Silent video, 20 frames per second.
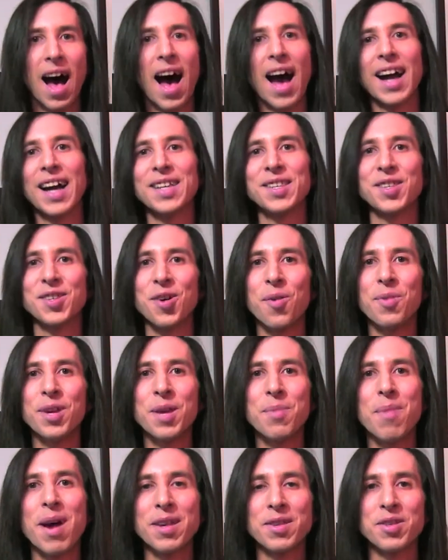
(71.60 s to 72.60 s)
I got so
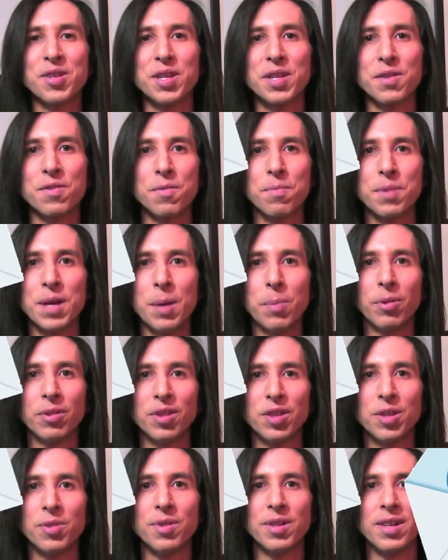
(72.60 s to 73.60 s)
many messages from people
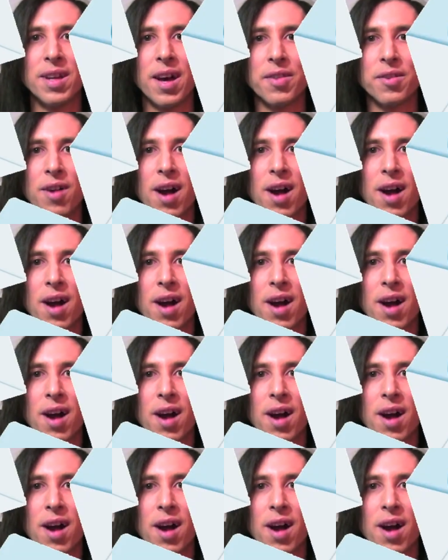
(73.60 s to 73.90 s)
to do another